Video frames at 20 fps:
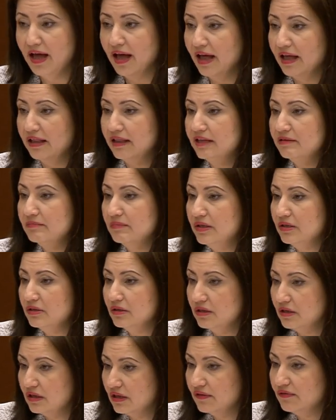And let me
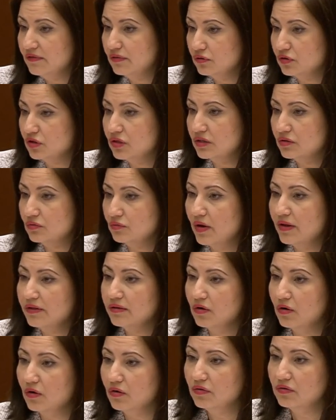give you just one
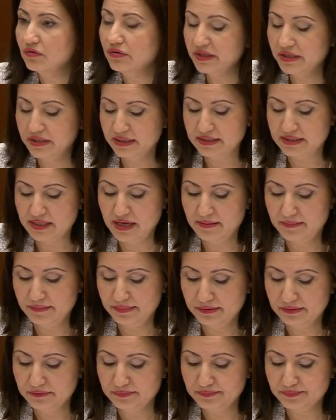concrete
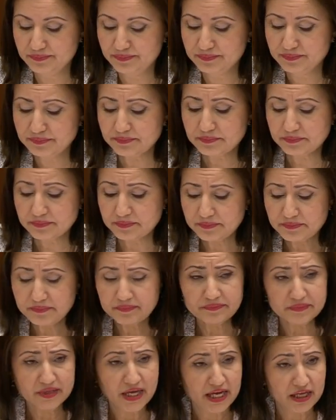example.
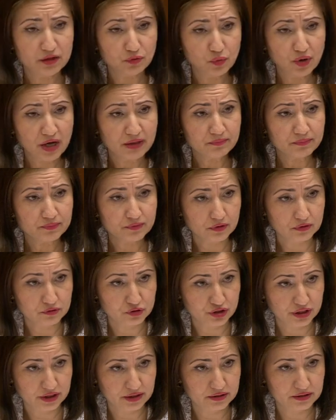In one
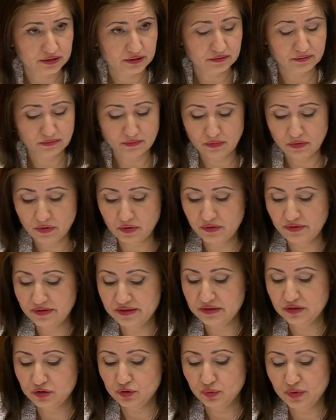project, more
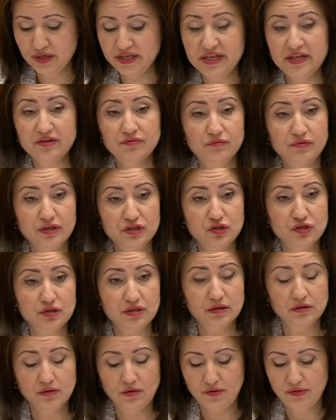than 20
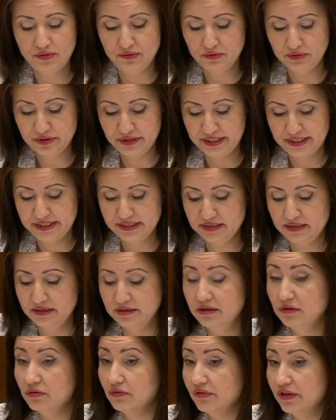regional authorities and
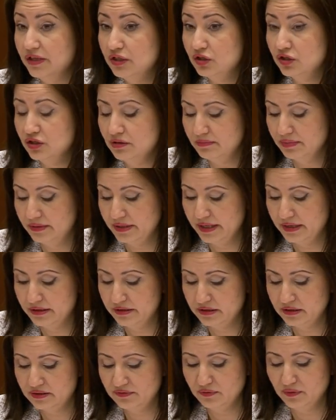innovation
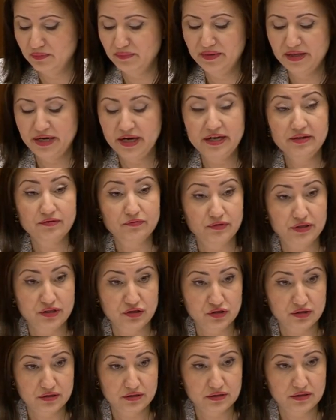players from 9
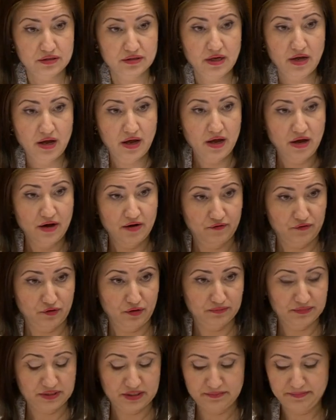regions,
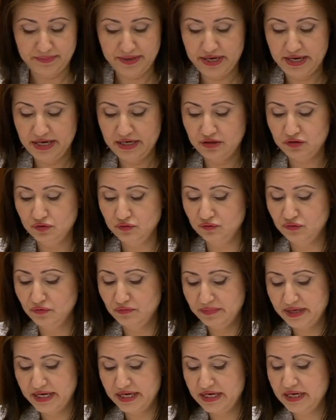from Spain to
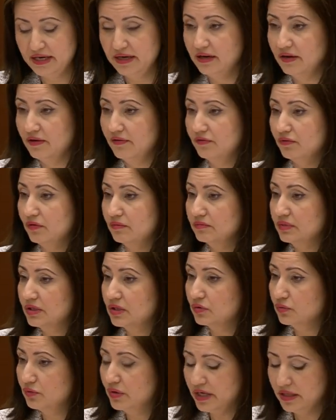Romania, from
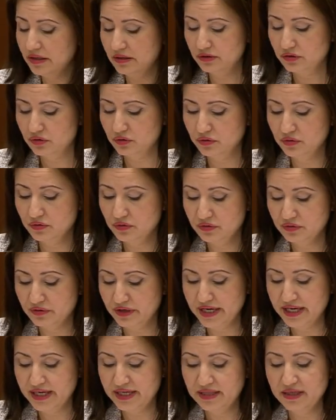Sweden to
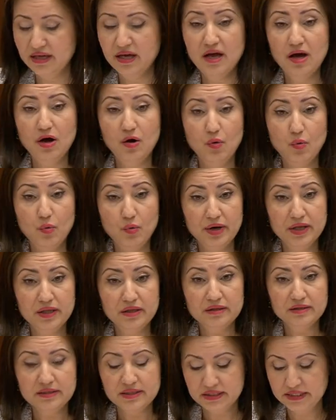Ukraine,
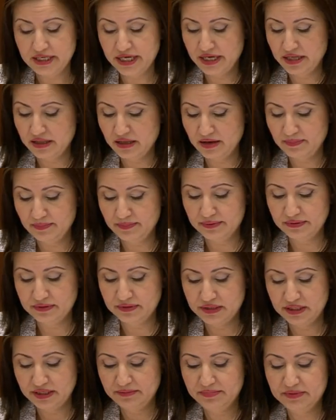will scale
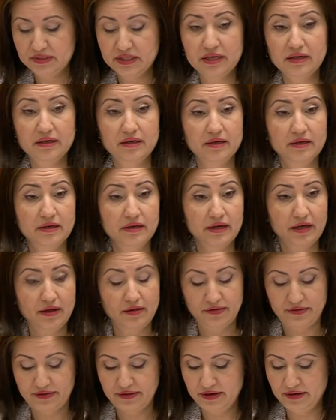up deep tech
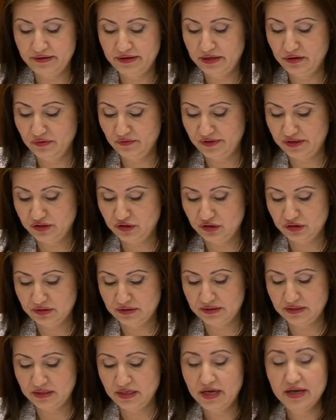healthcare
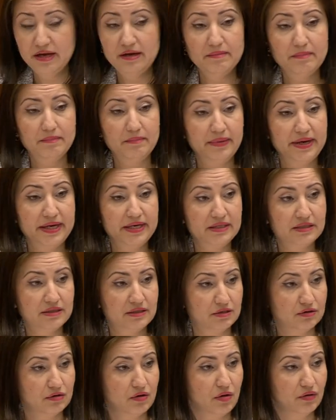innovations
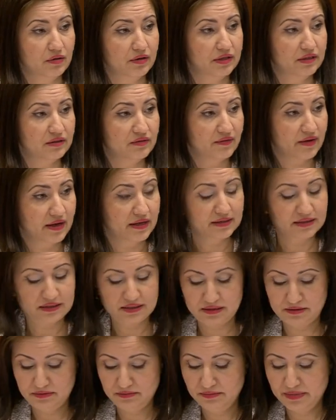based on
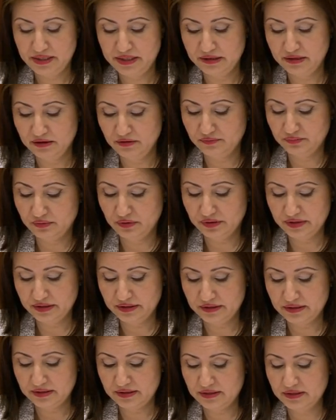advanced medical
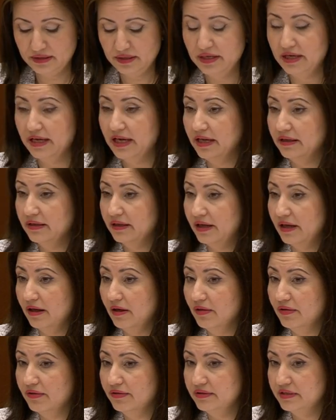products and
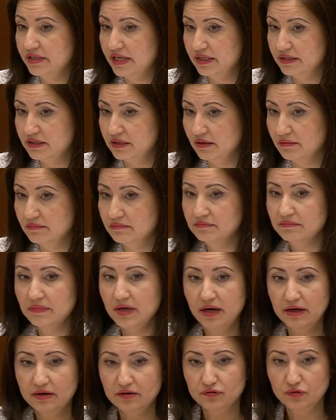health data
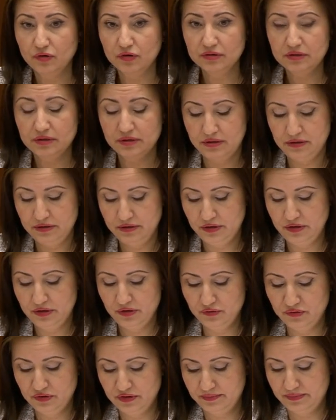across
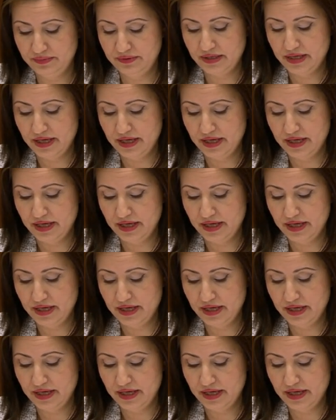Europe.